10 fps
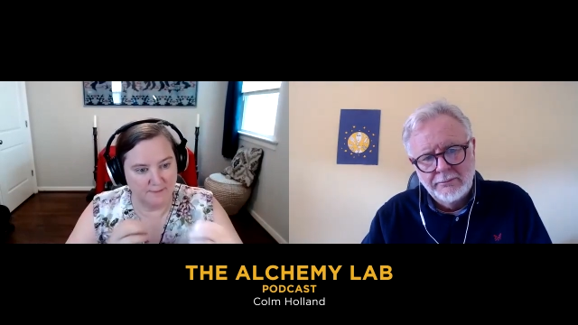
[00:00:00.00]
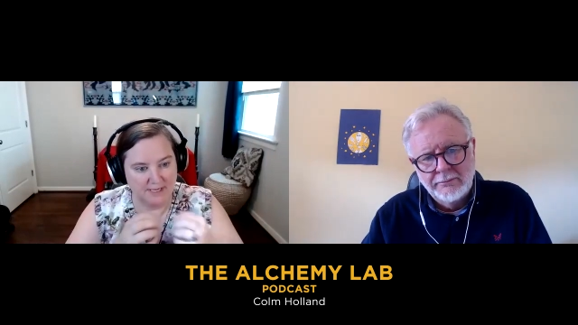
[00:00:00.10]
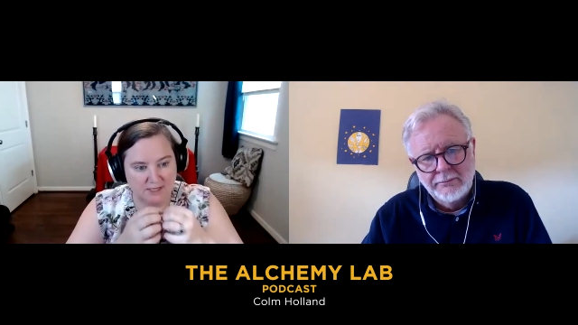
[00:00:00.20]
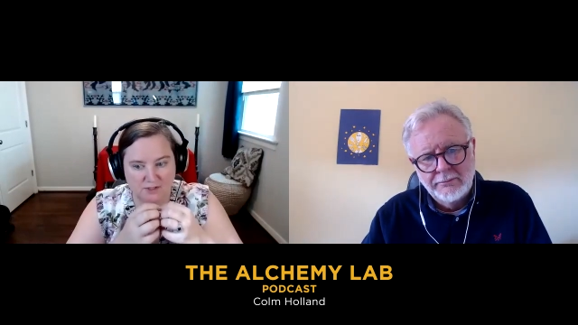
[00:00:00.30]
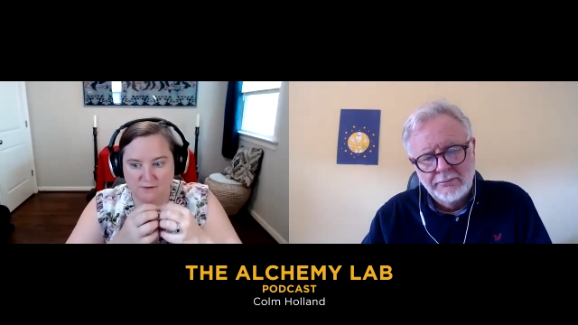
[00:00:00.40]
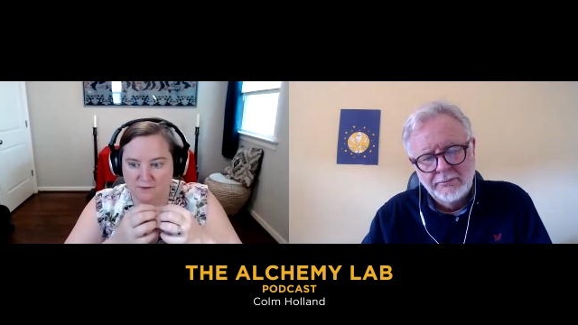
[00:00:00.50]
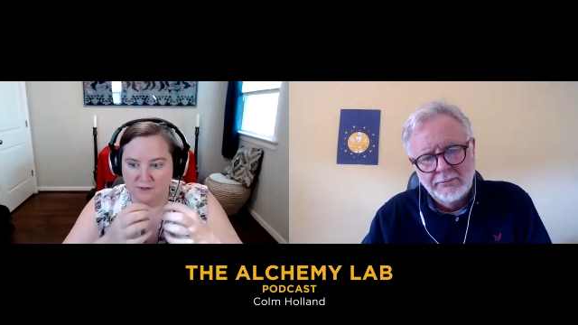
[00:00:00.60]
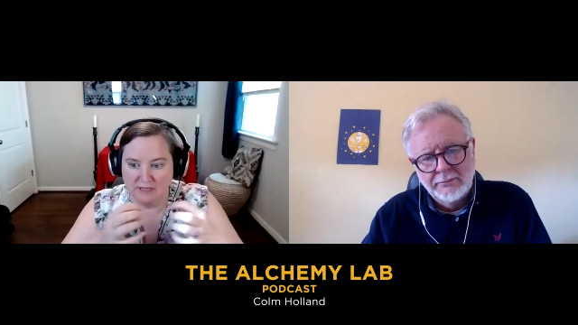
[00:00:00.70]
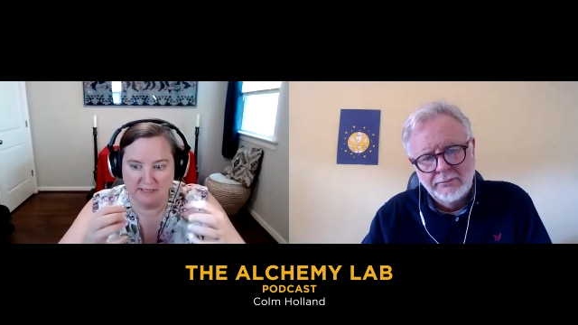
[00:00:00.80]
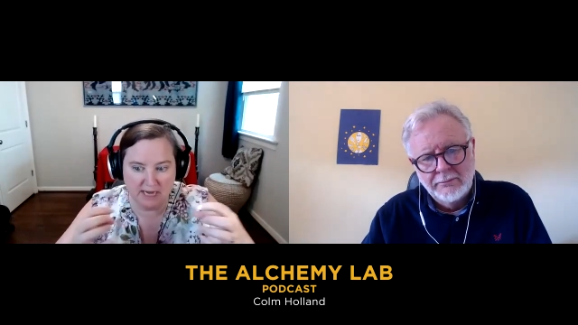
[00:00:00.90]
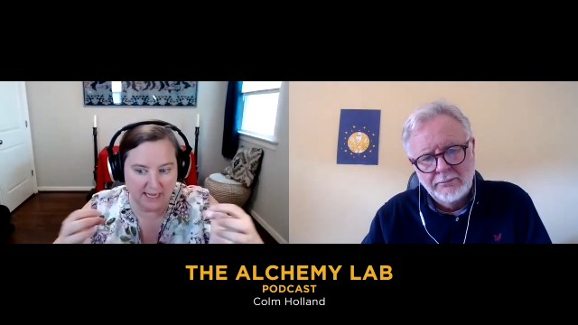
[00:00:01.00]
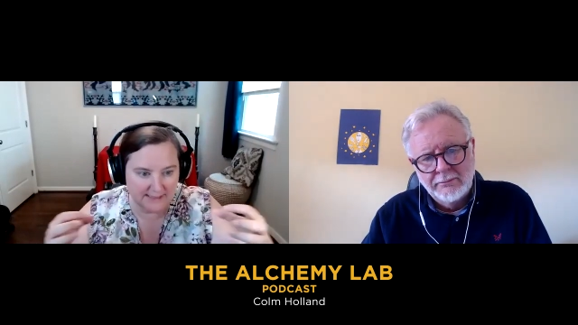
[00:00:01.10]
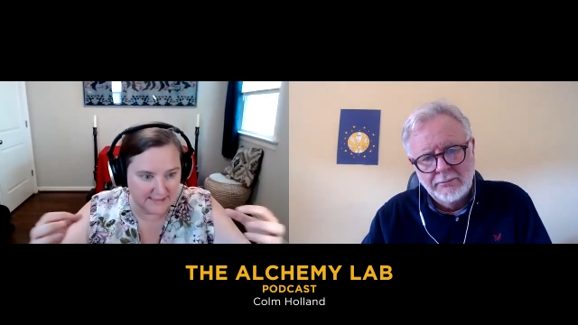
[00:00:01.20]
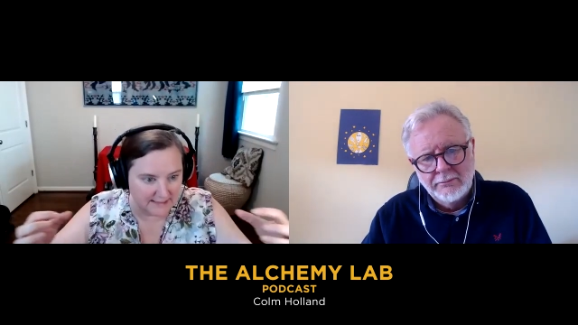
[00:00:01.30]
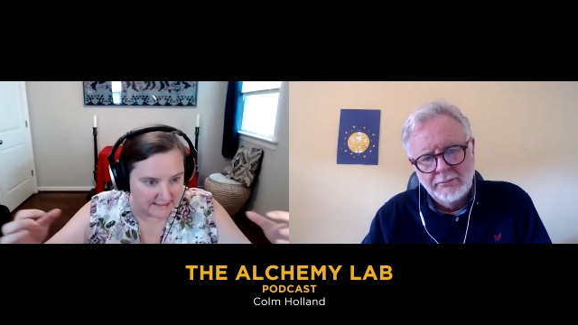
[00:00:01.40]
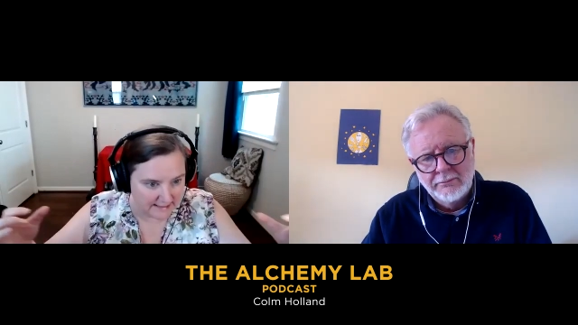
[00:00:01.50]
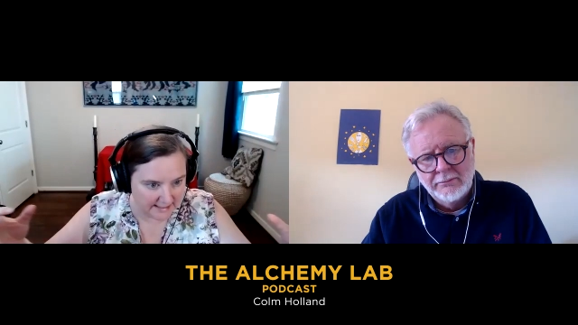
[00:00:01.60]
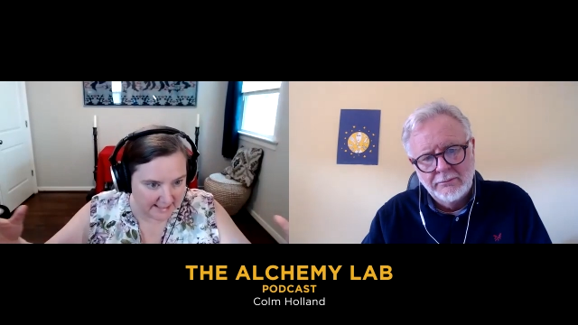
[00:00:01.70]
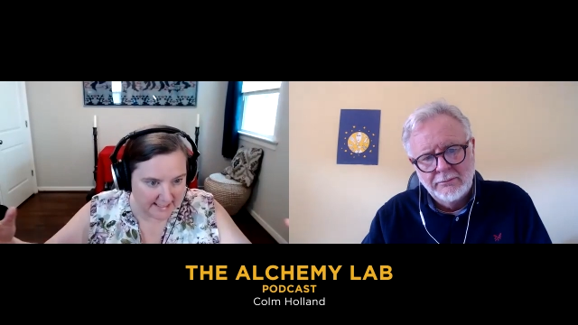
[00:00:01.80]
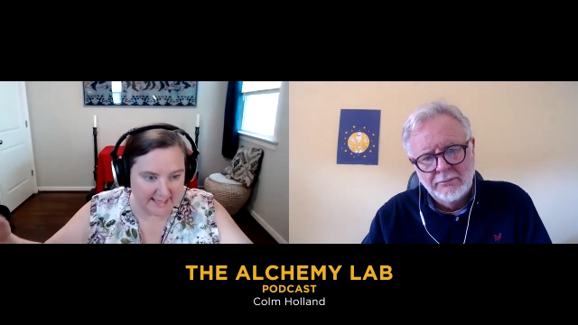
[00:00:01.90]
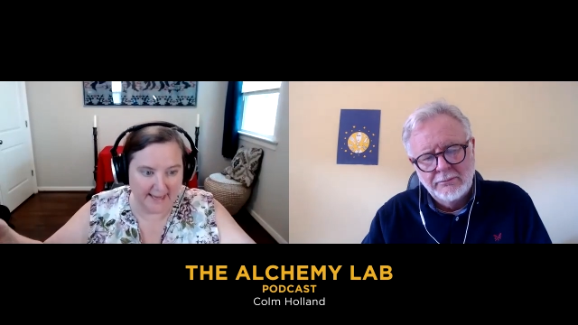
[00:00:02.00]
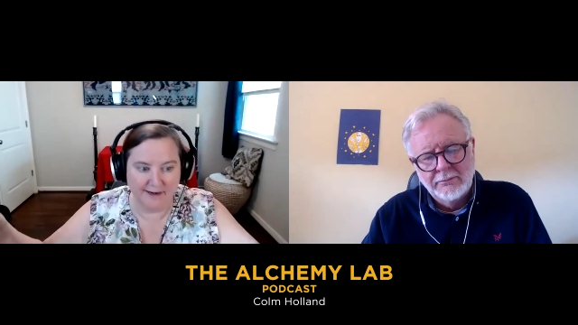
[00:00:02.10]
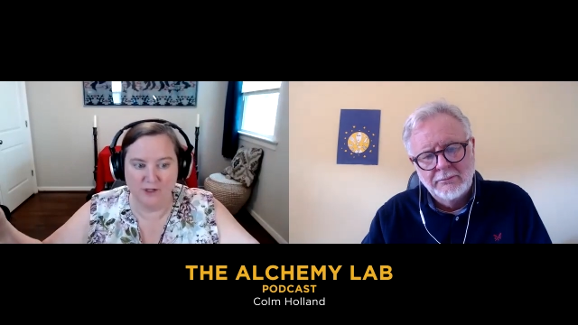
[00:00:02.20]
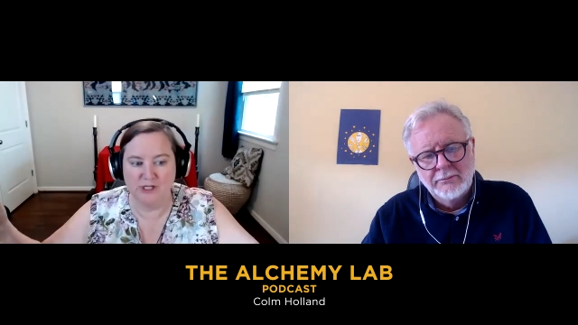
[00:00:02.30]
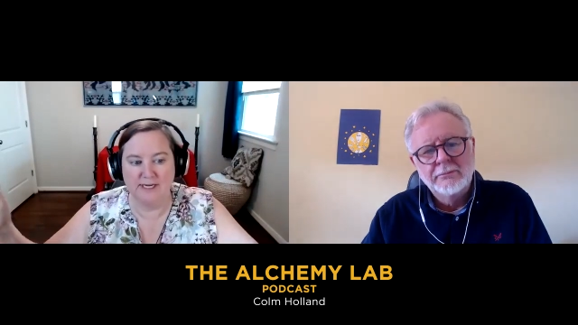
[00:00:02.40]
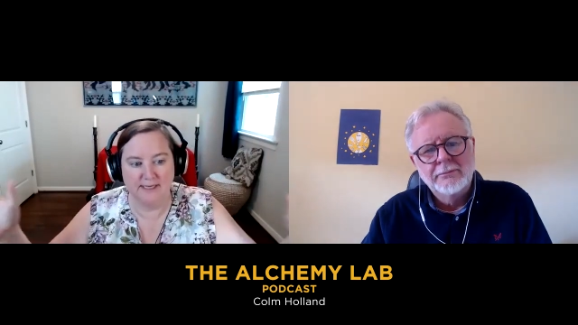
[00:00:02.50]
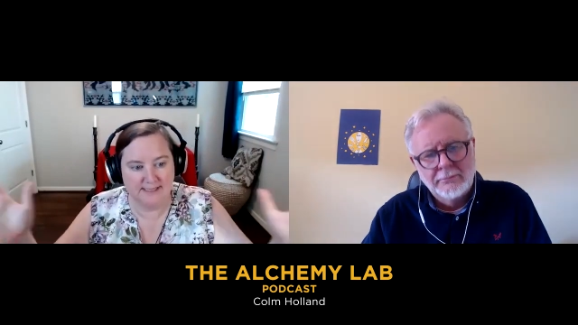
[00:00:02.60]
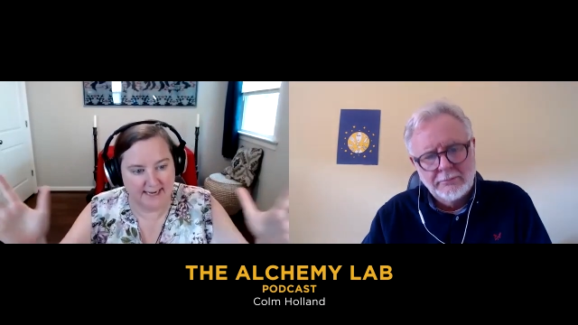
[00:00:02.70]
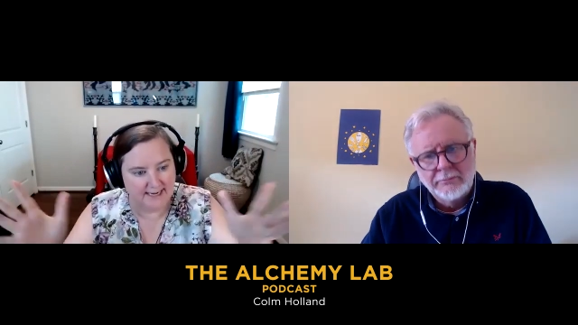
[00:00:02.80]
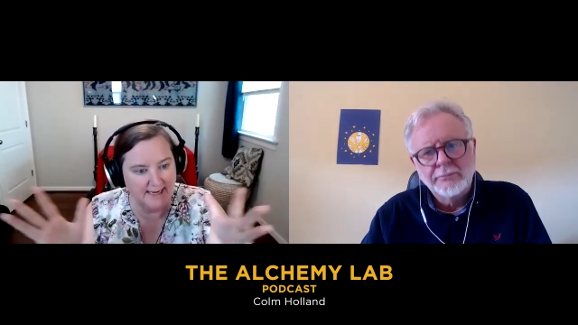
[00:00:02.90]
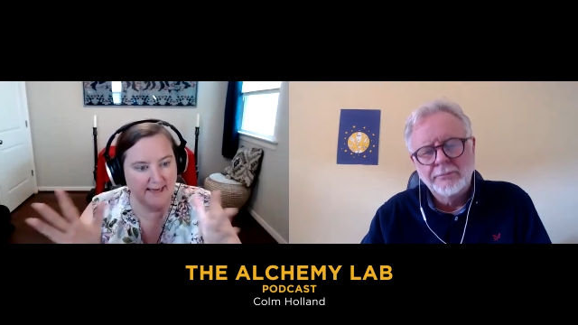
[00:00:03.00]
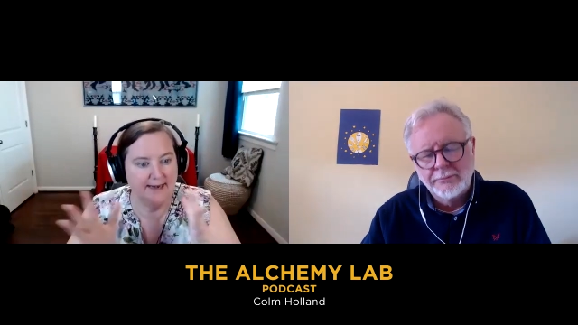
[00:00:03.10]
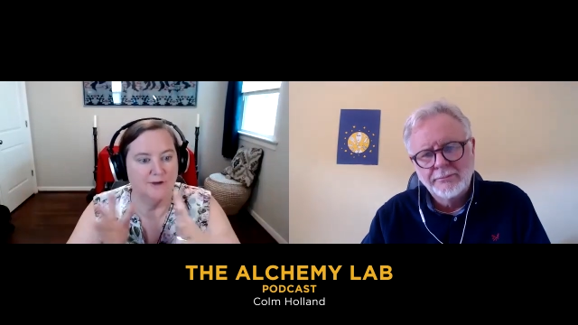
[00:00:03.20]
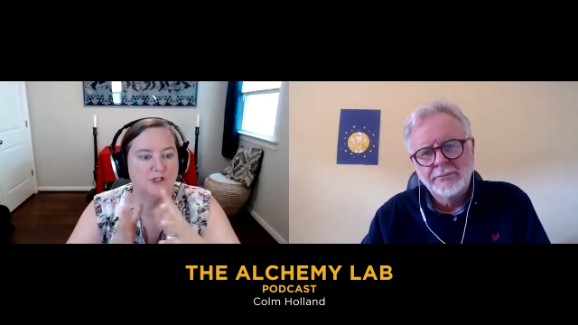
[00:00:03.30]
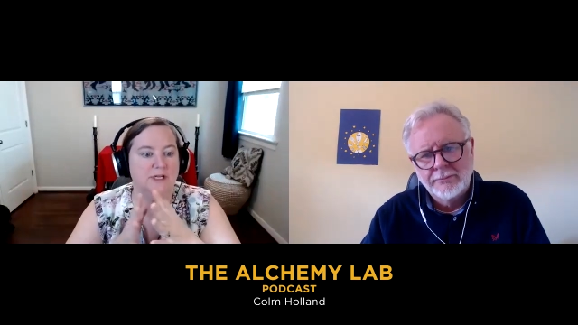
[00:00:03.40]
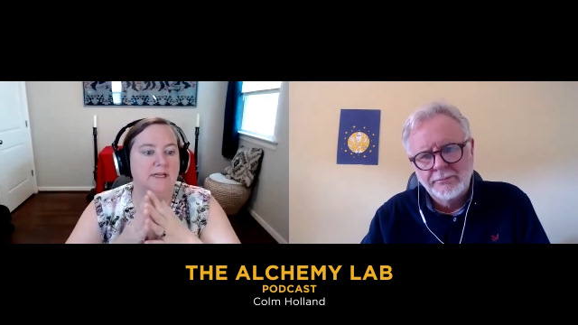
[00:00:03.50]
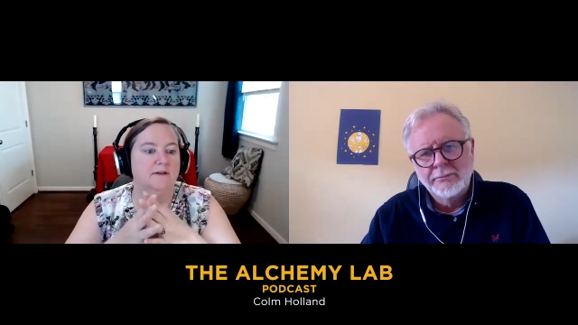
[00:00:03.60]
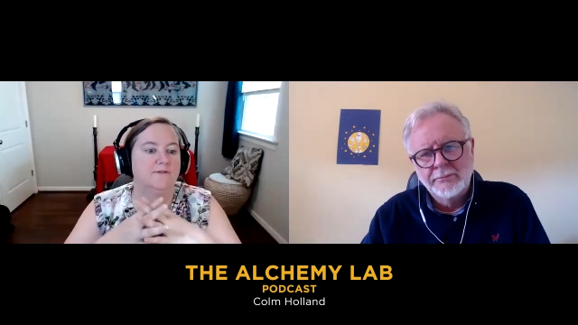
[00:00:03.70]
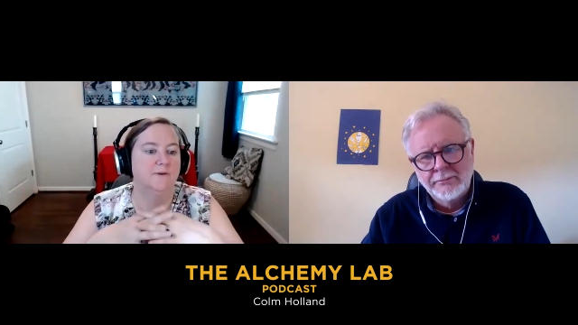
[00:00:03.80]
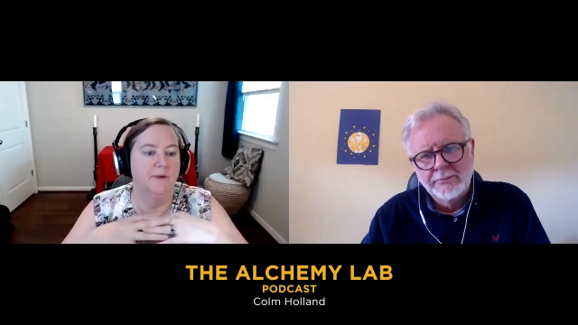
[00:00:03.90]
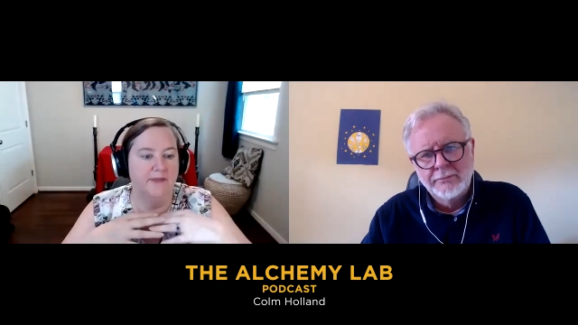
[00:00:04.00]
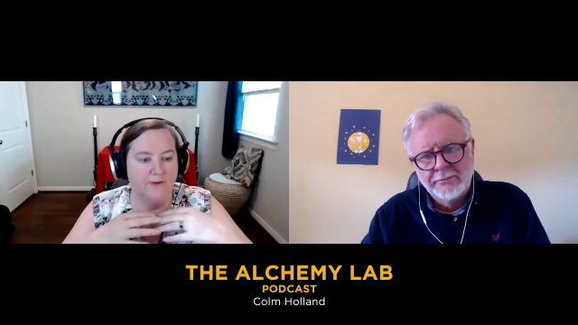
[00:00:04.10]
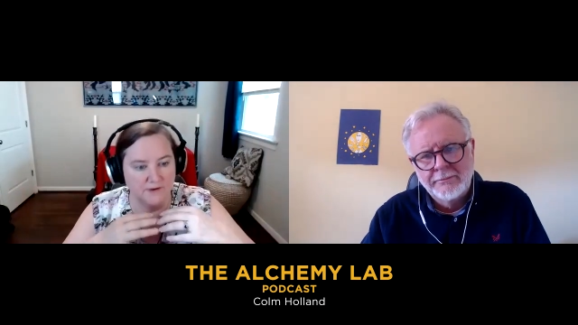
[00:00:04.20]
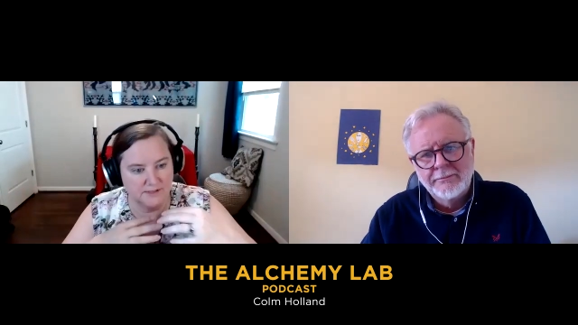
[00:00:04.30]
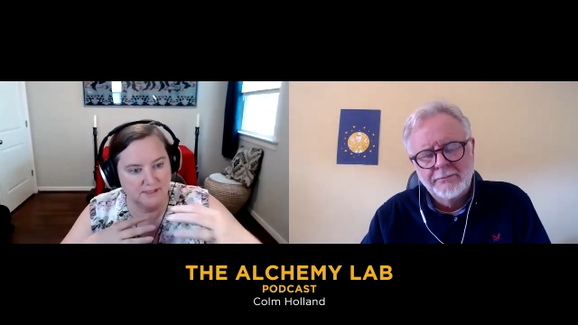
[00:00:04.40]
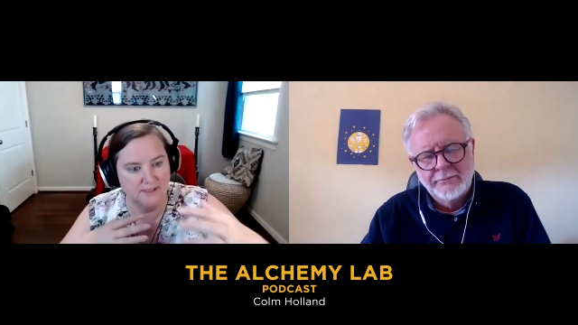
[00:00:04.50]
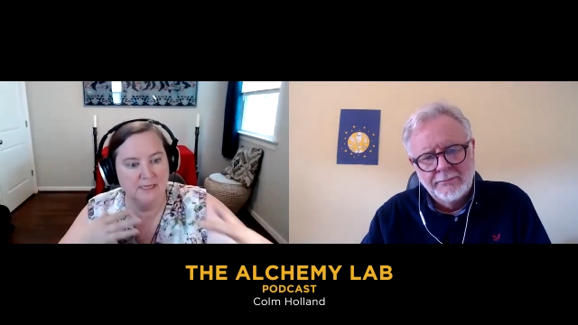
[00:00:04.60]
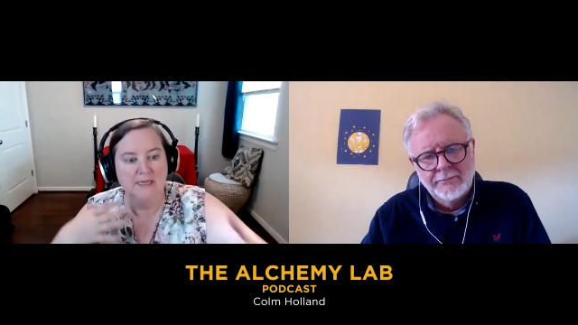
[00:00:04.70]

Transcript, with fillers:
Speaker 1: because you're constantly leaking energy and taking energy in from others and